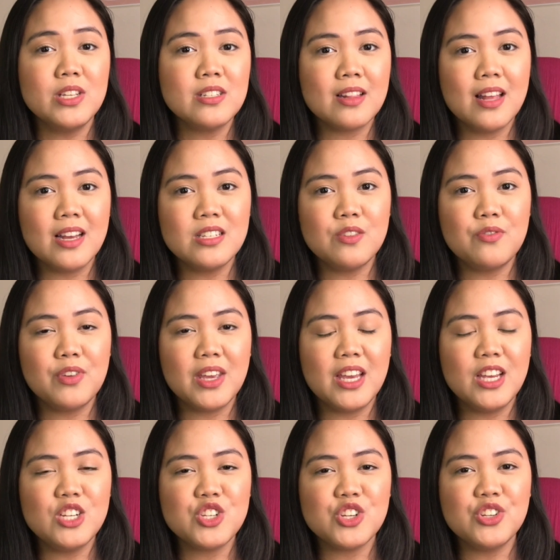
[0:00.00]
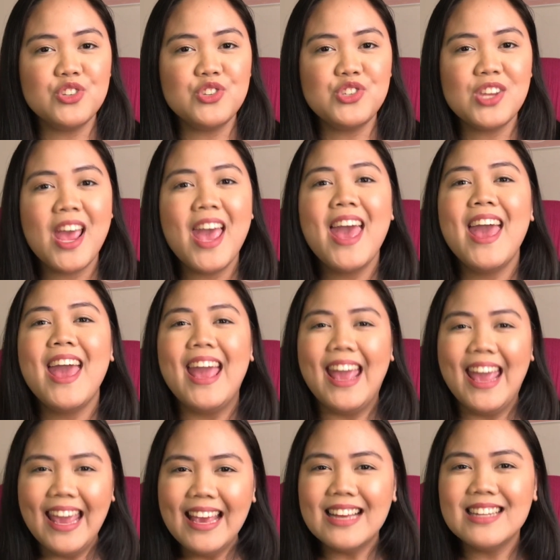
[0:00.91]
classifications
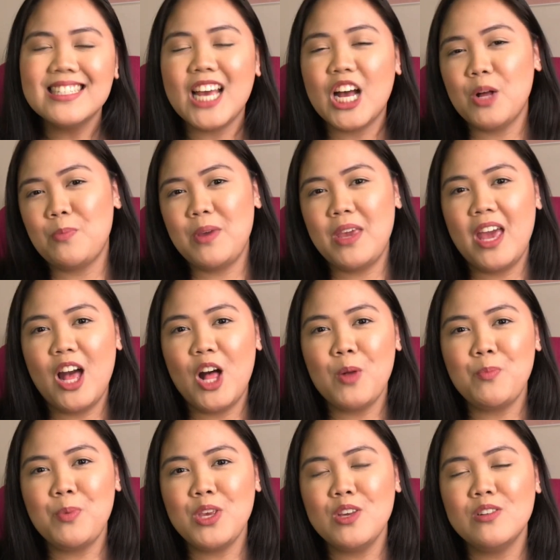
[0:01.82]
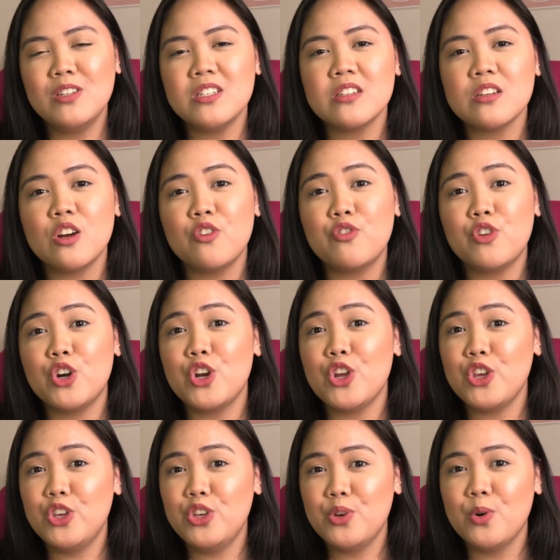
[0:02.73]
and I'll be helping you discover
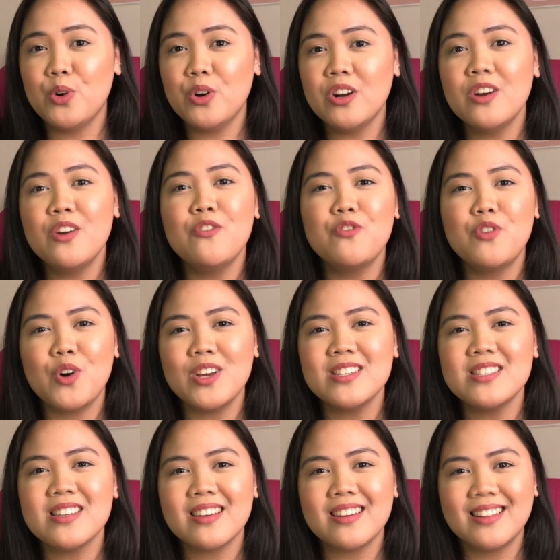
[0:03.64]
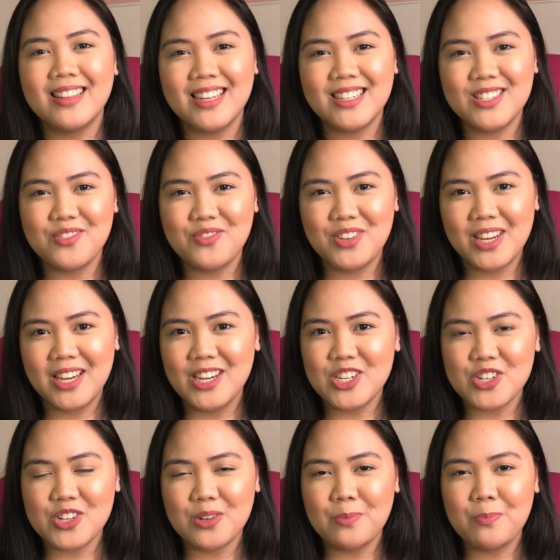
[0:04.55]
your voice
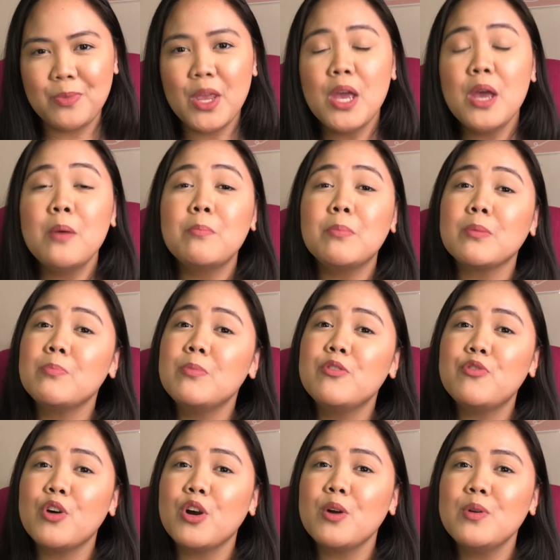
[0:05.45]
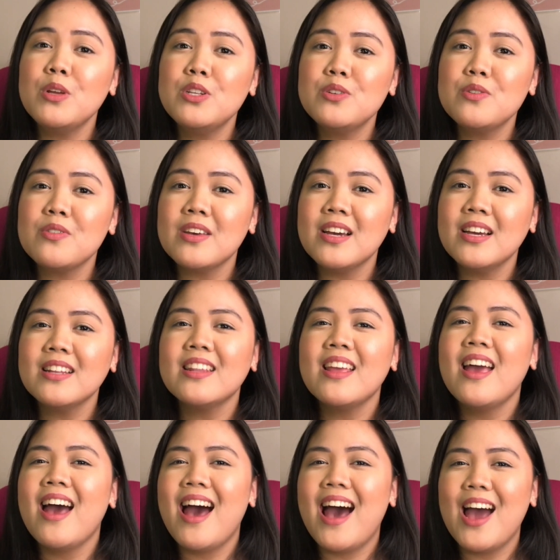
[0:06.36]
classification. But before we do that,
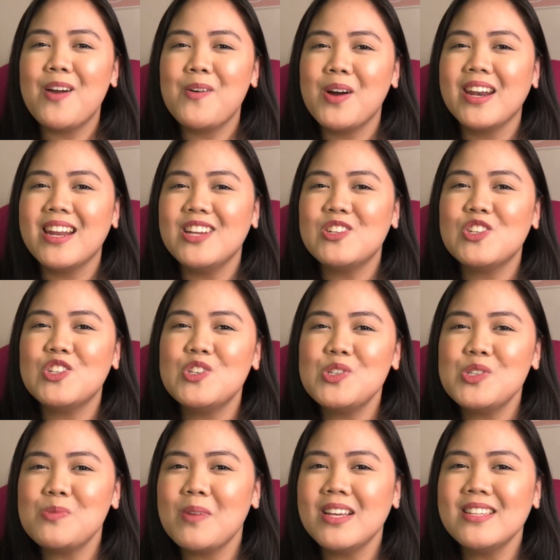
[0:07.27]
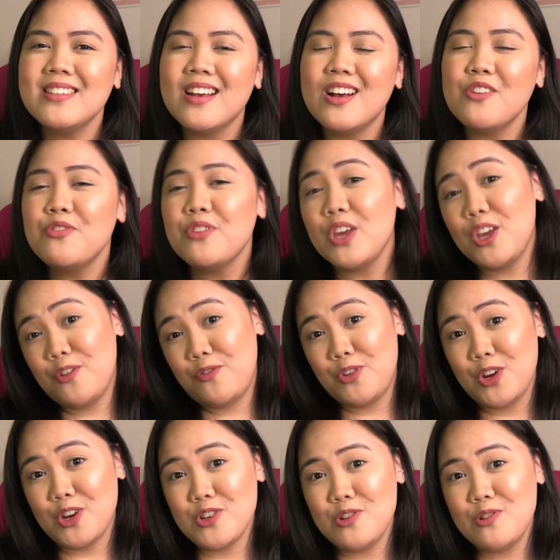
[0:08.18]
I want to introduce myself. If
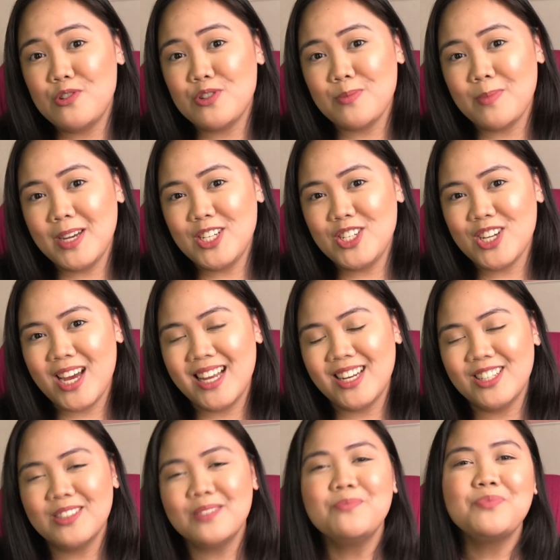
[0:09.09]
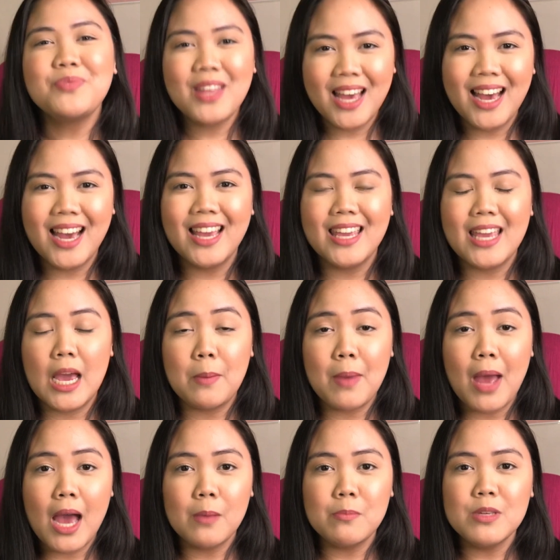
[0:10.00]
you're new to my channel, hi, I'm
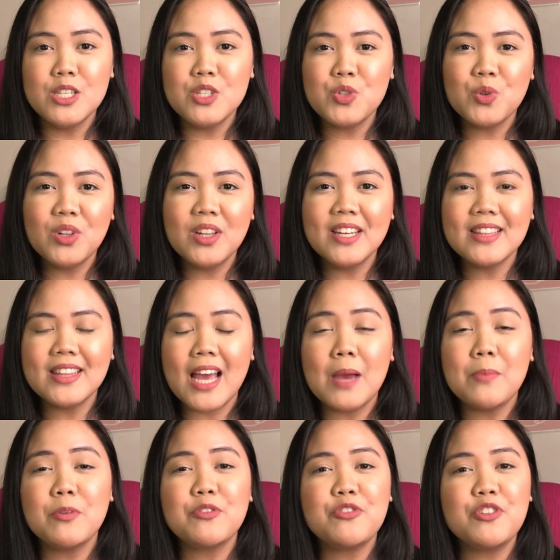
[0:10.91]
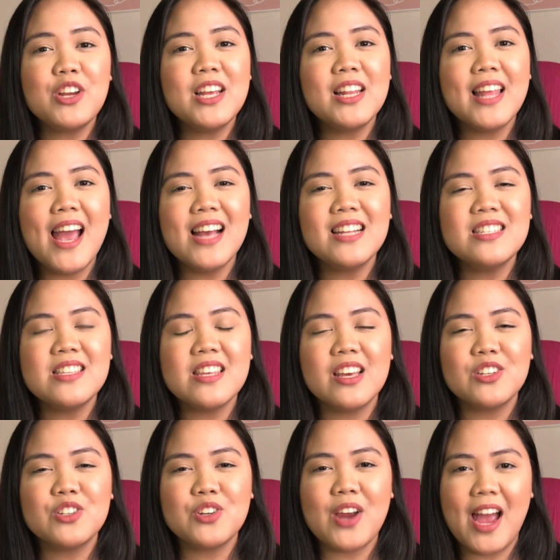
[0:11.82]
Abby Sulit. I'm a freelance
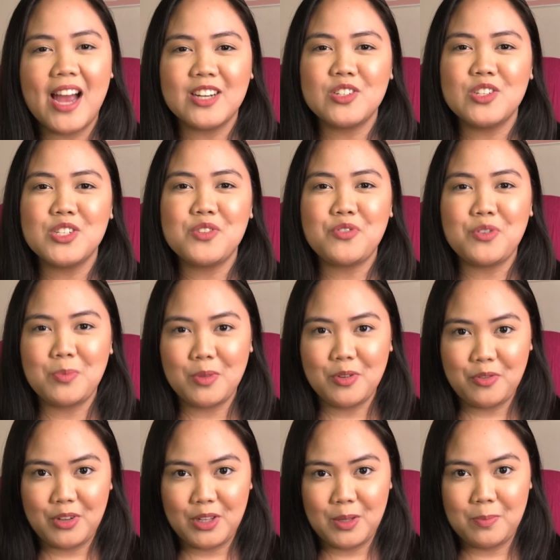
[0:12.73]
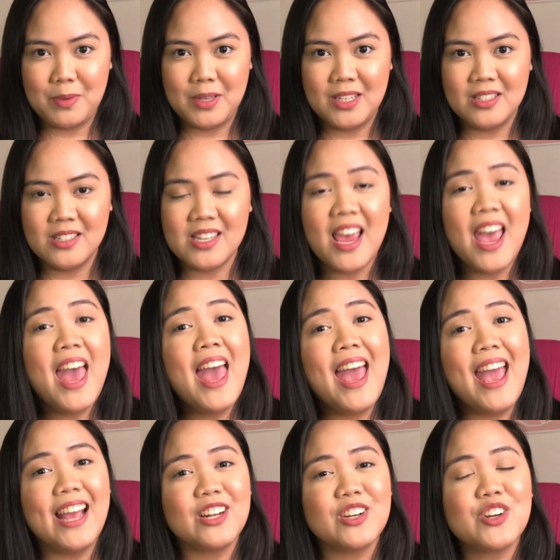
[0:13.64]
theater actress from the Philippines
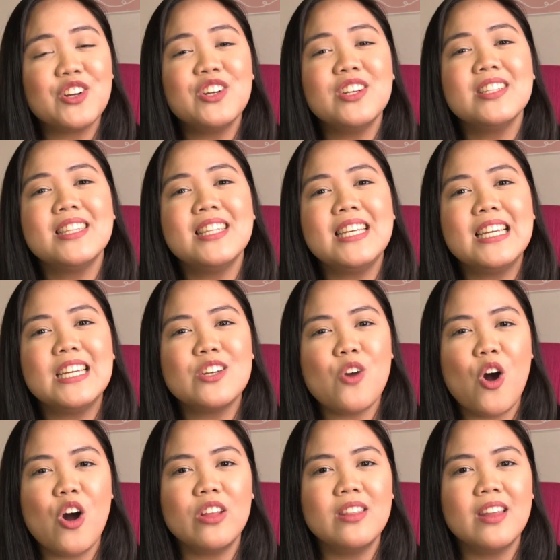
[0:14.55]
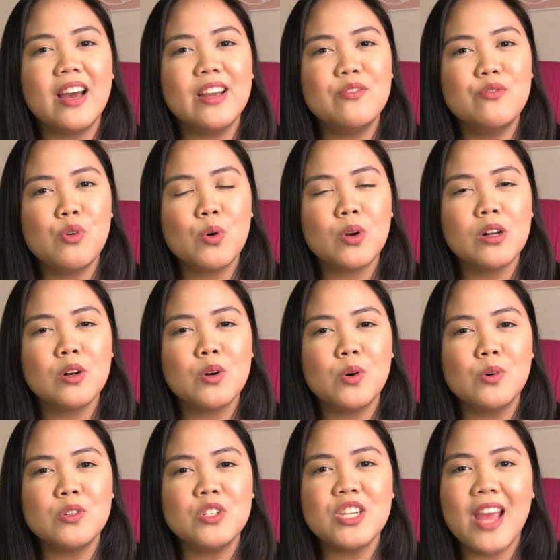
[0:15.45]
and currently an online vocal
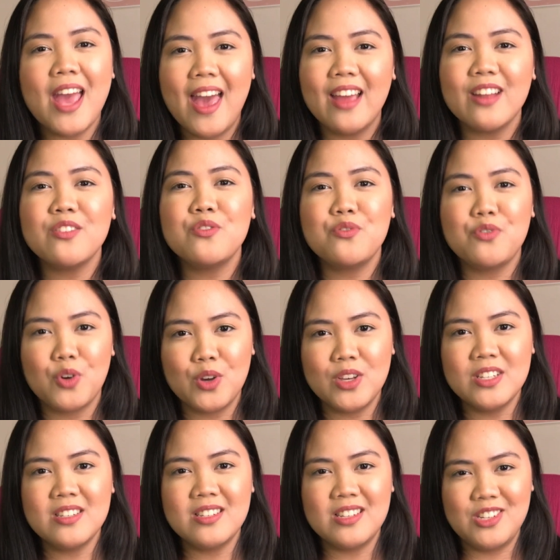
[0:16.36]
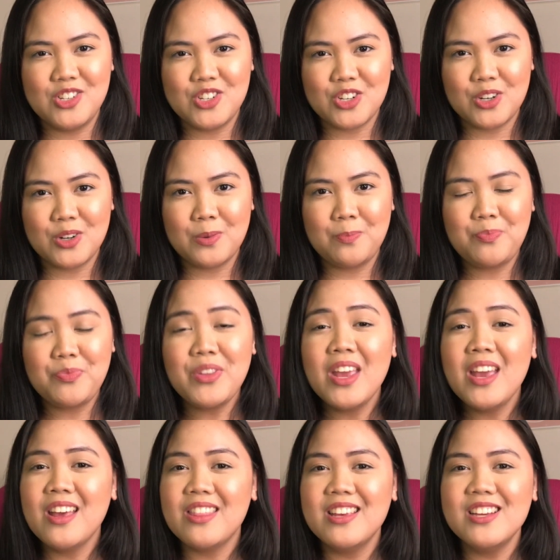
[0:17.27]
coach and voice teacher.
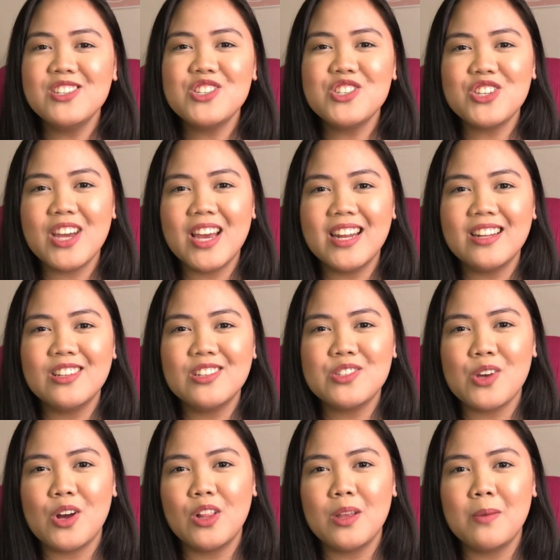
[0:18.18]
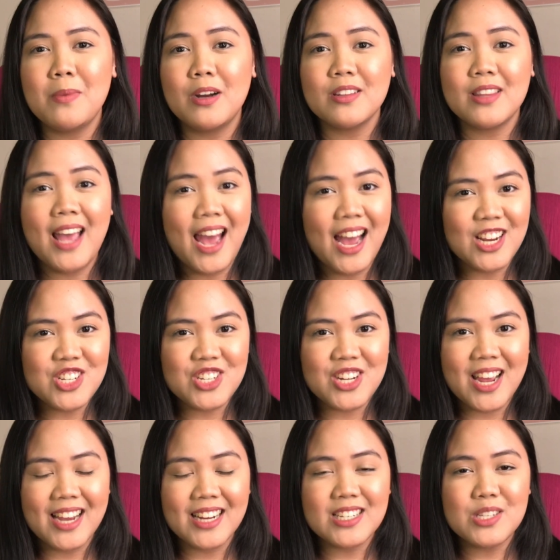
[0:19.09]
This channel is all about
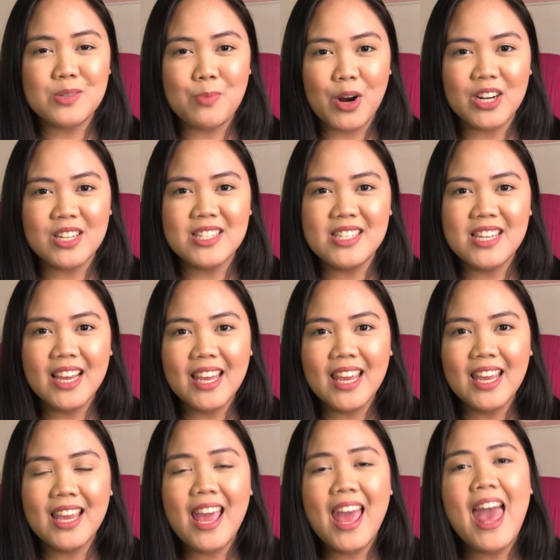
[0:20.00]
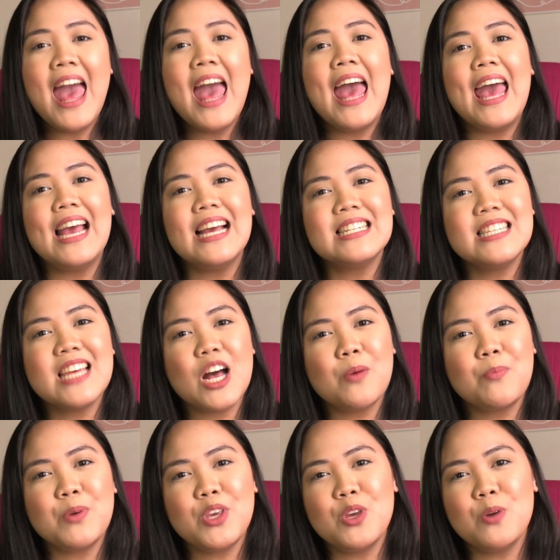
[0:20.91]
#smart singing and
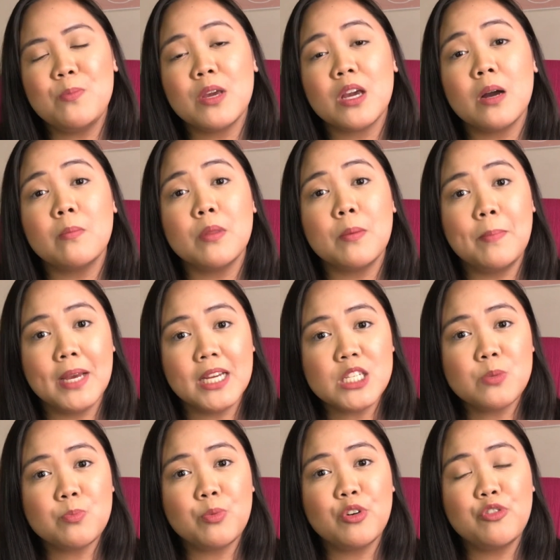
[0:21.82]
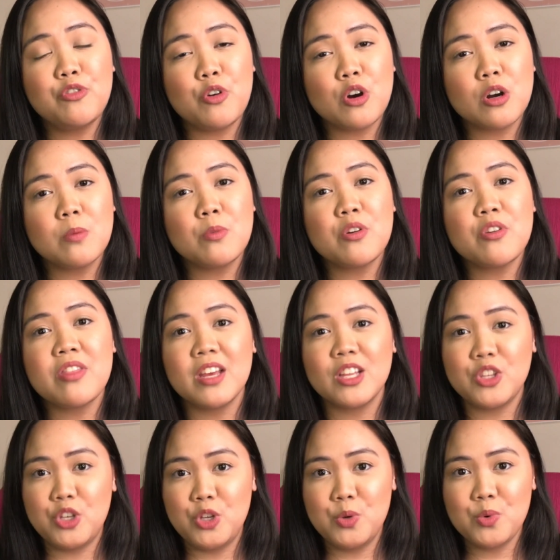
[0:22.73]
helping you become the best performer that
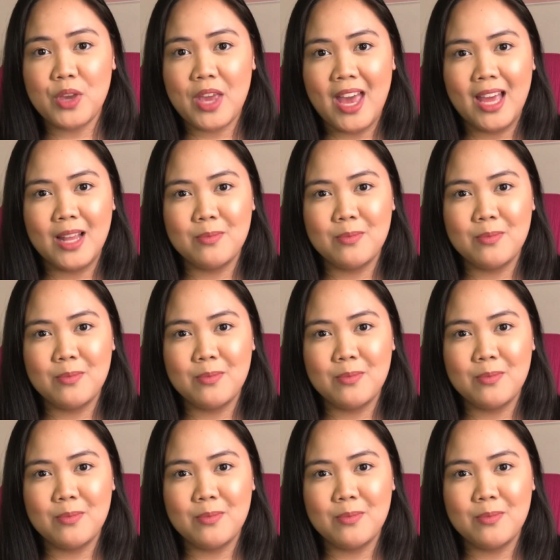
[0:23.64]
you can